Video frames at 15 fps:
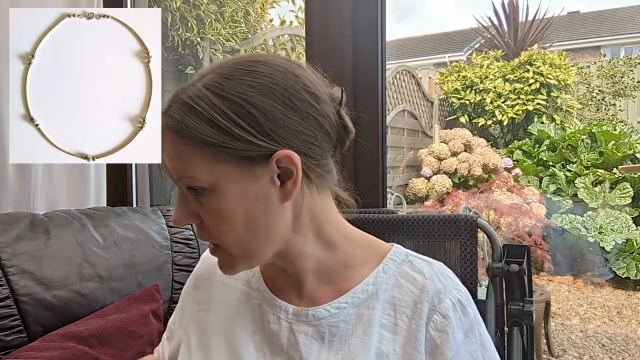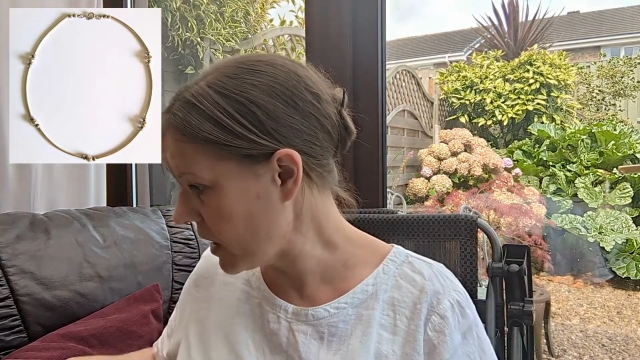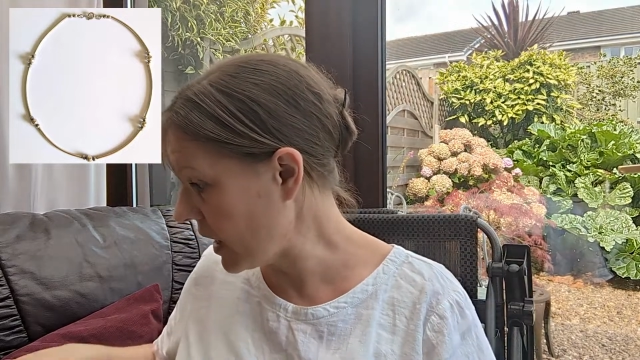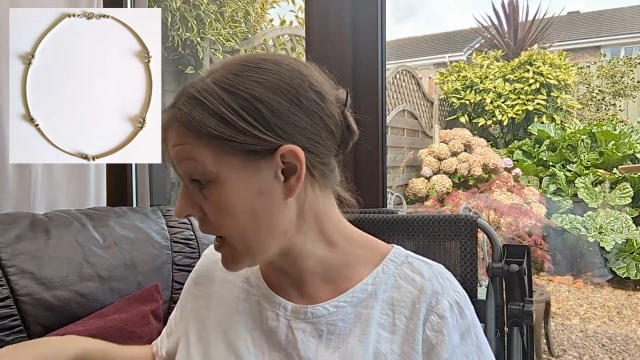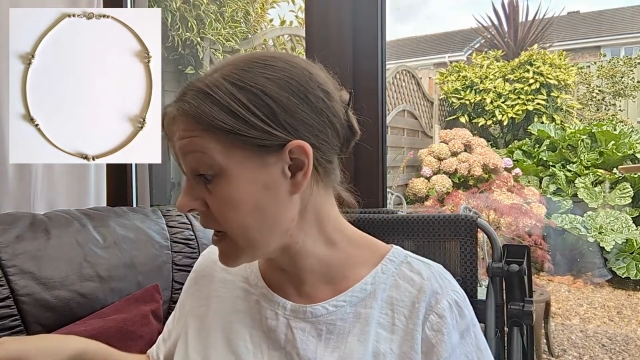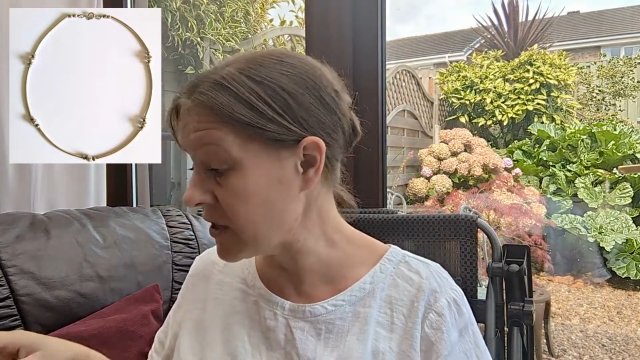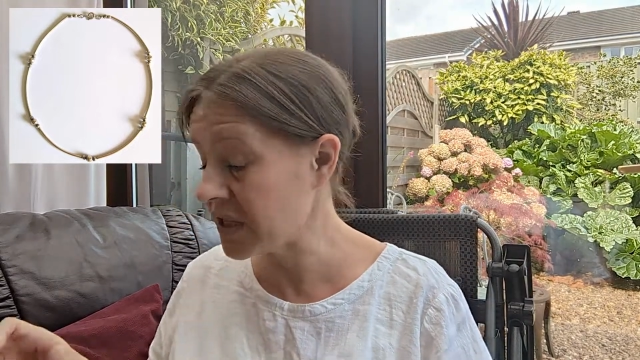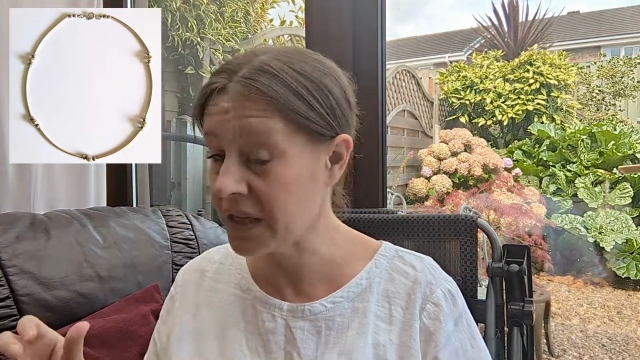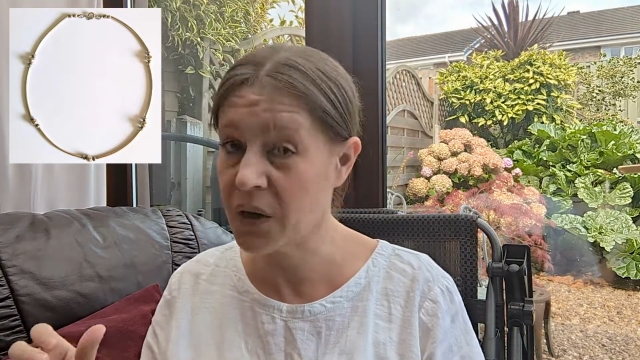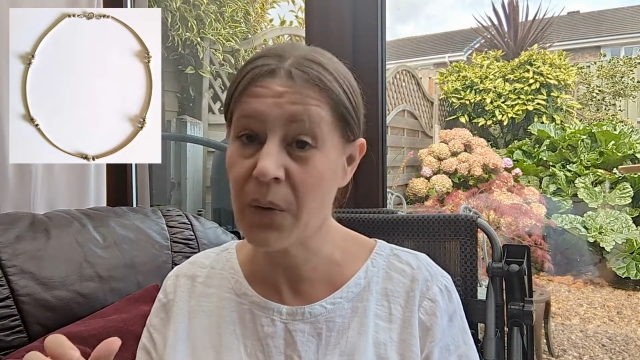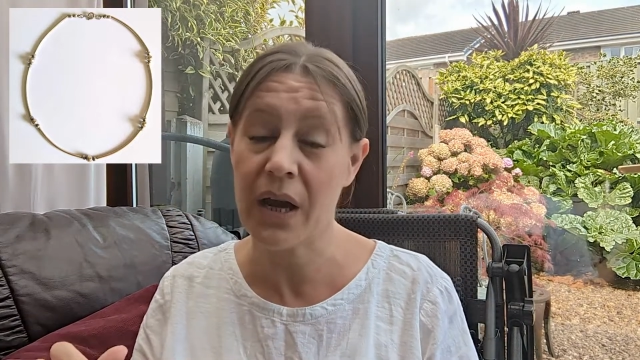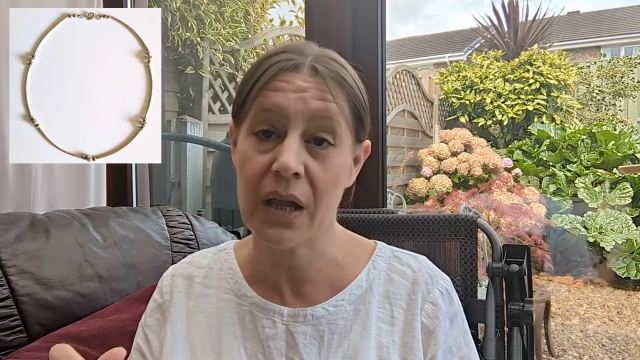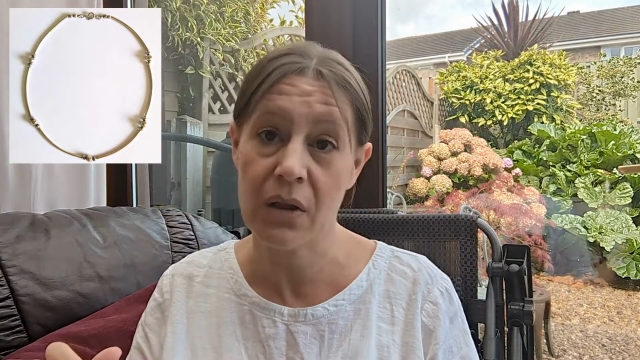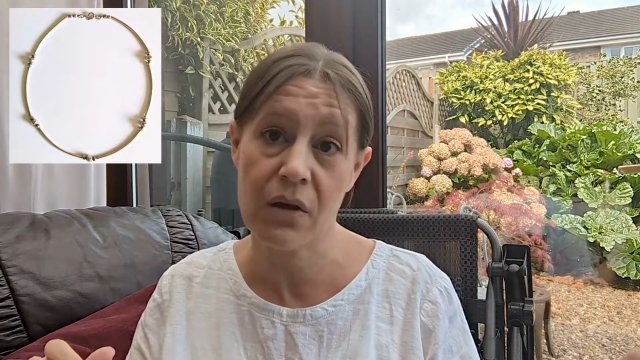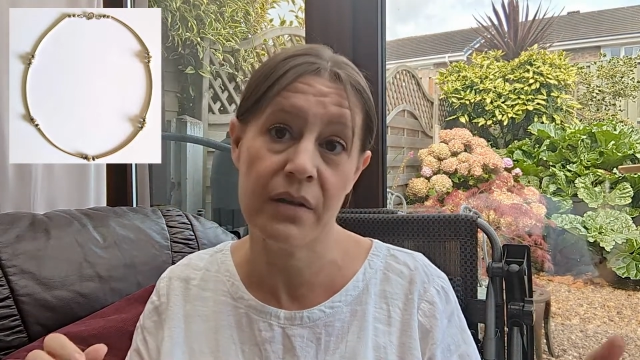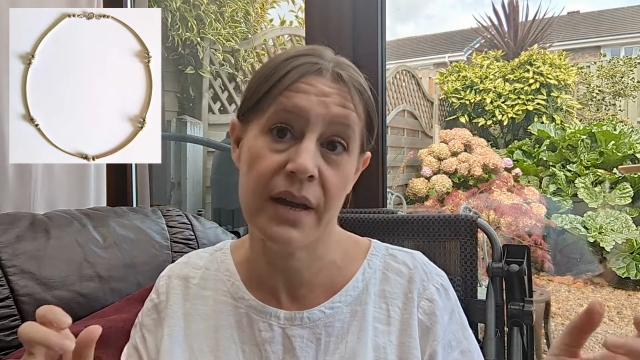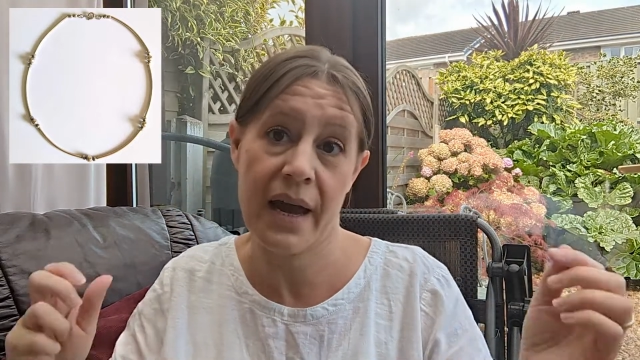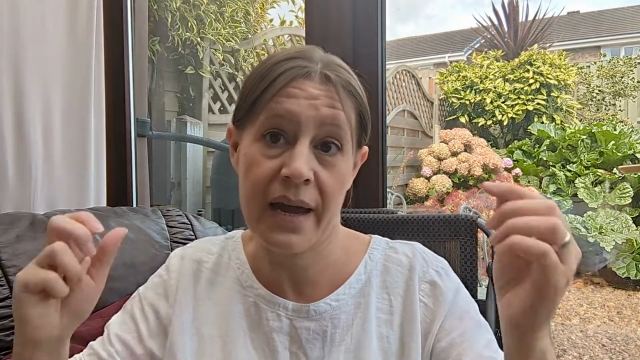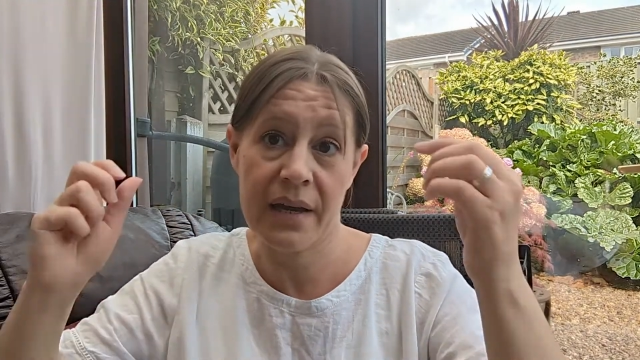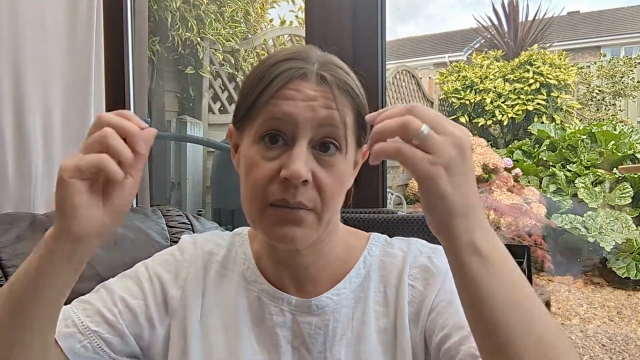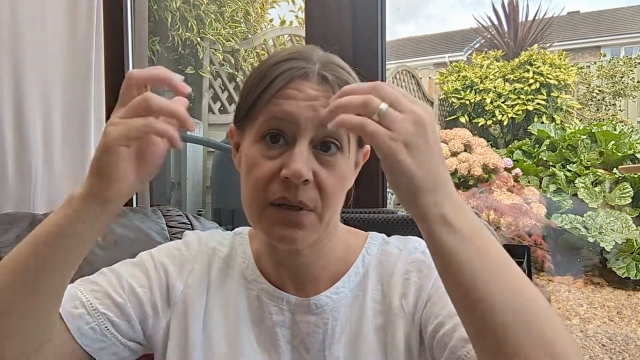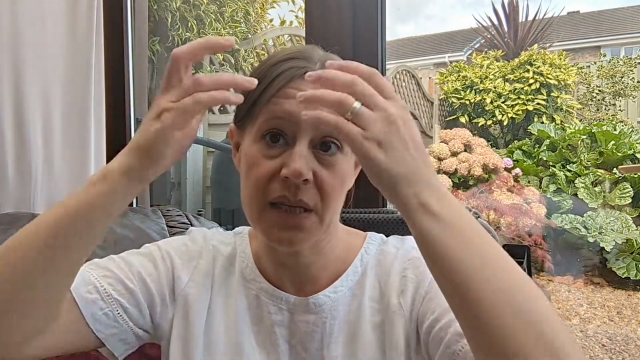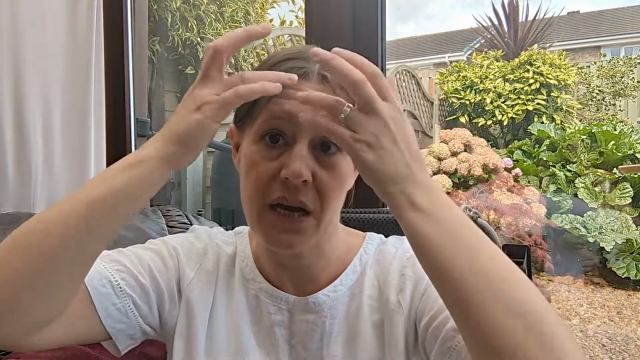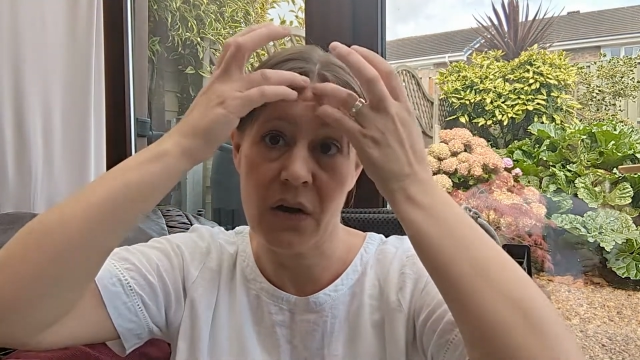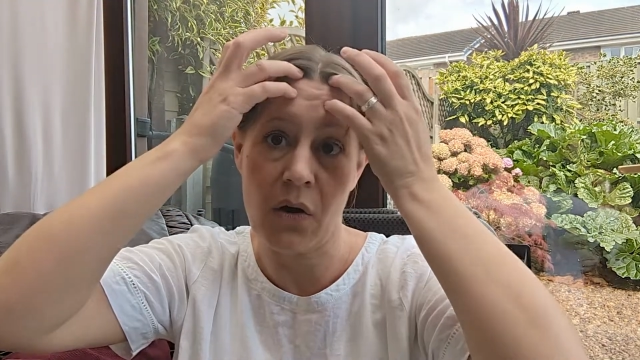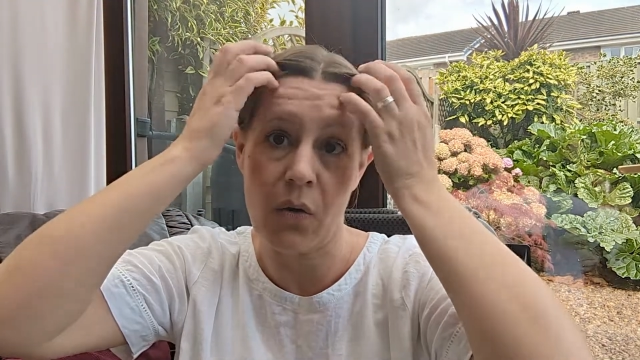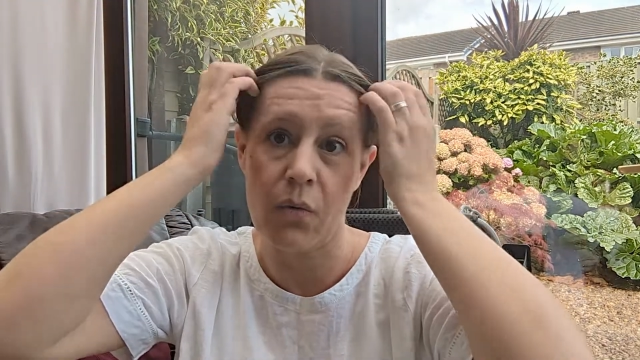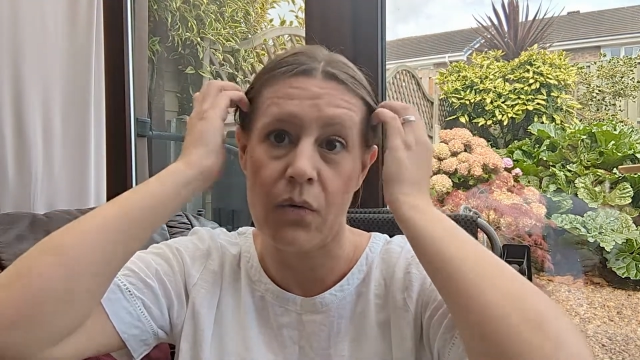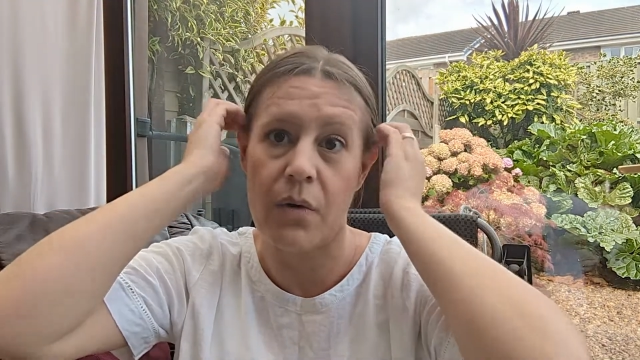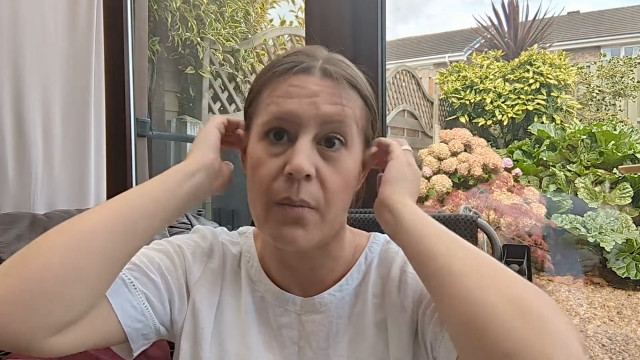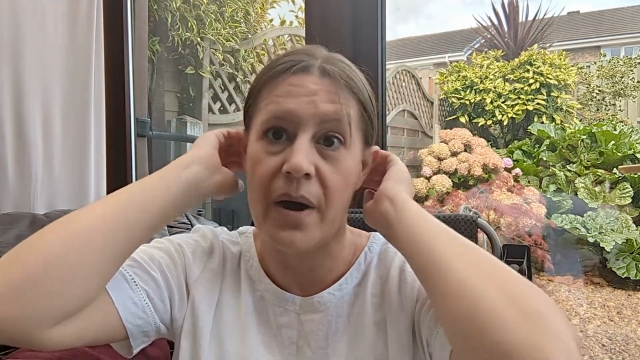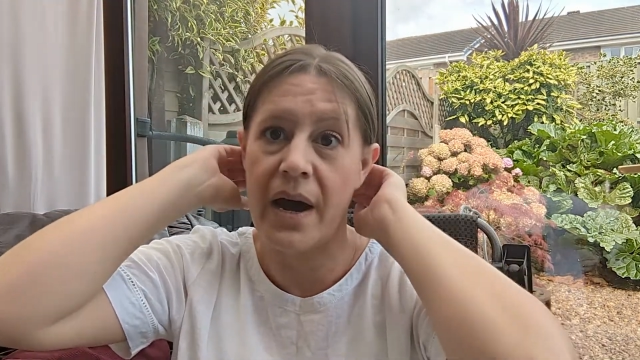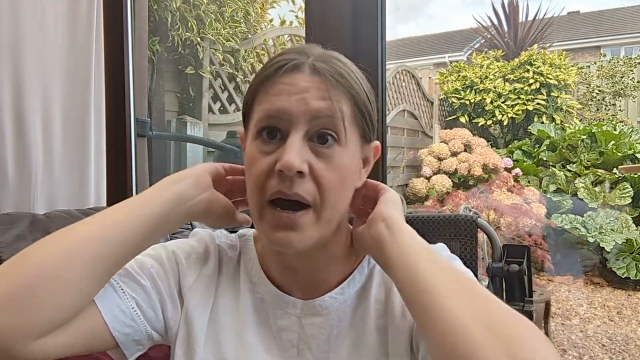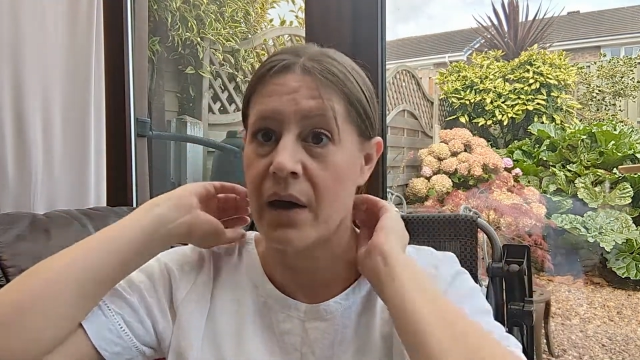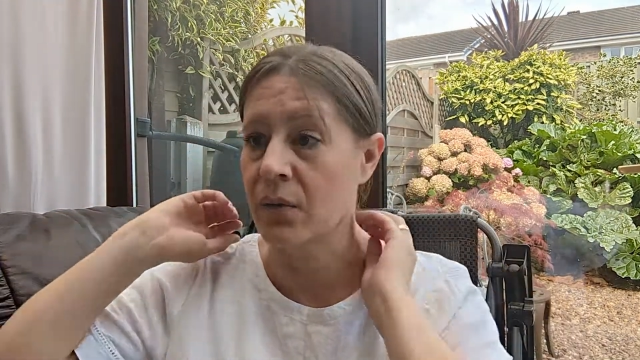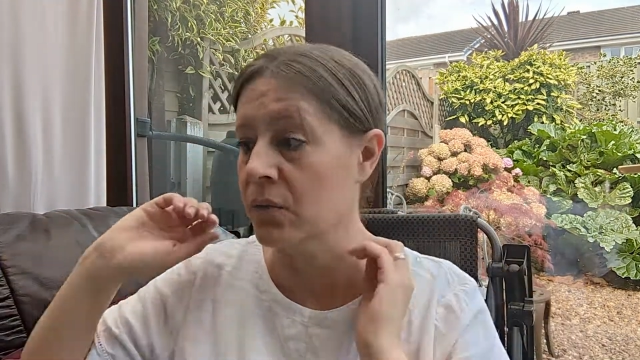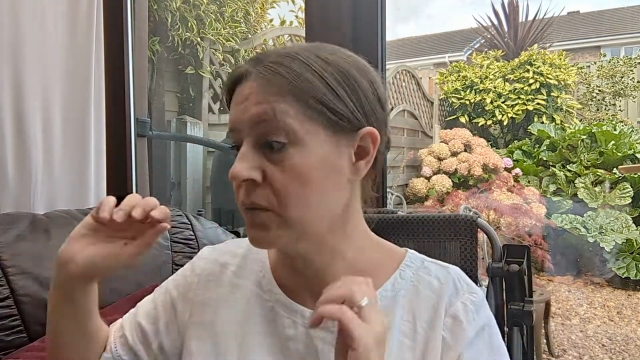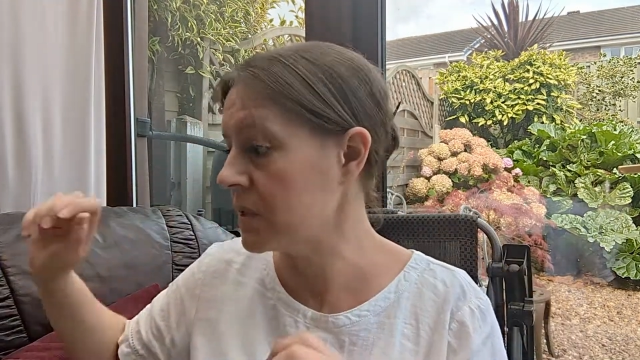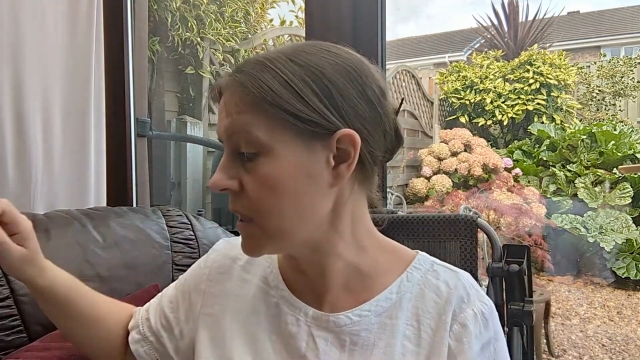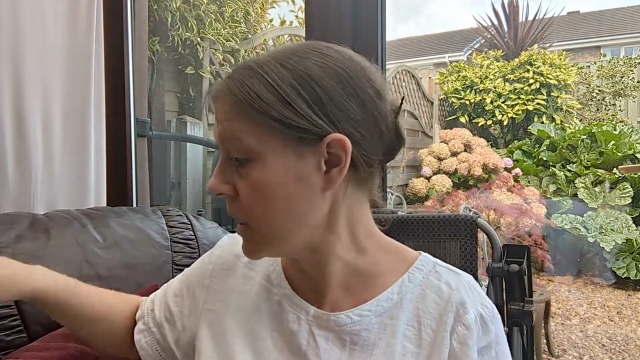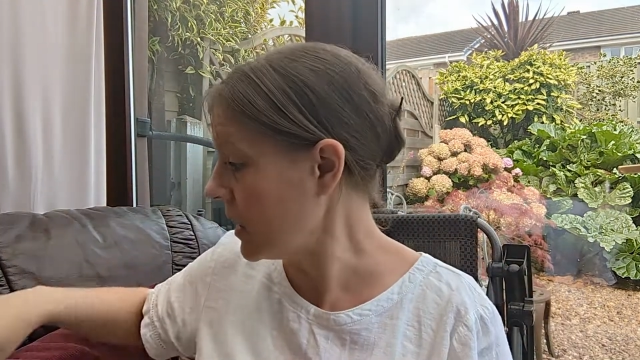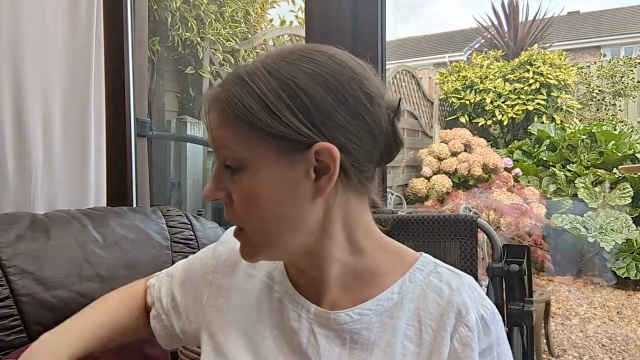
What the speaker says: Actually, quite a lot of the items that I got were £1.